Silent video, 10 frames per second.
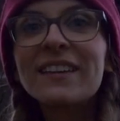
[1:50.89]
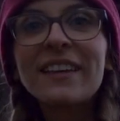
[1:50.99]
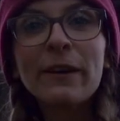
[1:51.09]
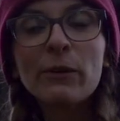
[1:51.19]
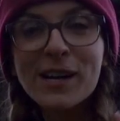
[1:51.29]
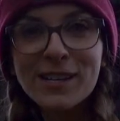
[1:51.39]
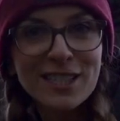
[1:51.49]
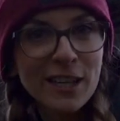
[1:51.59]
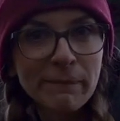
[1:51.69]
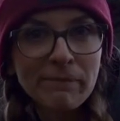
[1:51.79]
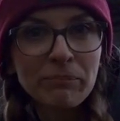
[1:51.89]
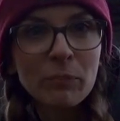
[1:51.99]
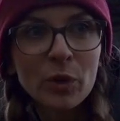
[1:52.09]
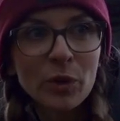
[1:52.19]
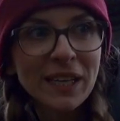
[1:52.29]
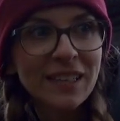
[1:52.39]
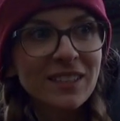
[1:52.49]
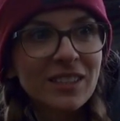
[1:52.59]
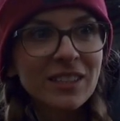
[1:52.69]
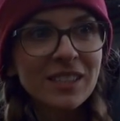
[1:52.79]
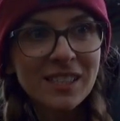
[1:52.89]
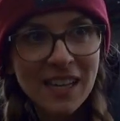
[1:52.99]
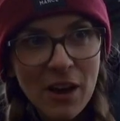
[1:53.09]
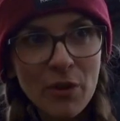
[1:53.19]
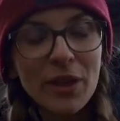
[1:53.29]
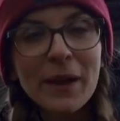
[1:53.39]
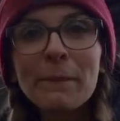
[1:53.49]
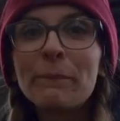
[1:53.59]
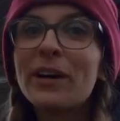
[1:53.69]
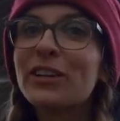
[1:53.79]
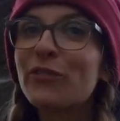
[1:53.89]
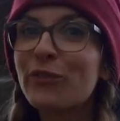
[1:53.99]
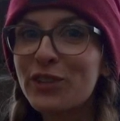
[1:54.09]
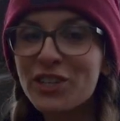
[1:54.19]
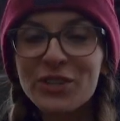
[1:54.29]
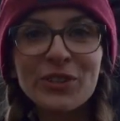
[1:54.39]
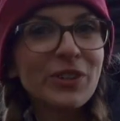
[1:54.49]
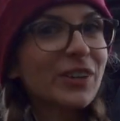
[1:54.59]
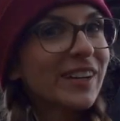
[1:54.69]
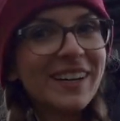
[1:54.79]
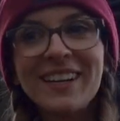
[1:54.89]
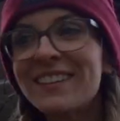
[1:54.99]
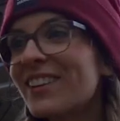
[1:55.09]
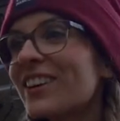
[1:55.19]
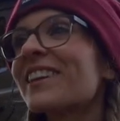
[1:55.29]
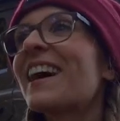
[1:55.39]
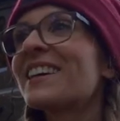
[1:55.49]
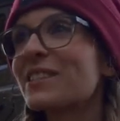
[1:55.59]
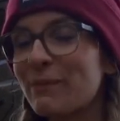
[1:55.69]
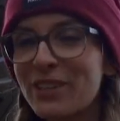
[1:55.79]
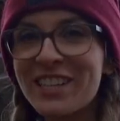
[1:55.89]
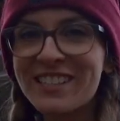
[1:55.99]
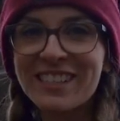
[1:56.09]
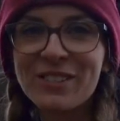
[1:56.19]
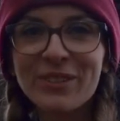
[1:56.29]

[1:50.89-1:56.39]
There were some more in the south, but for sure not as much as in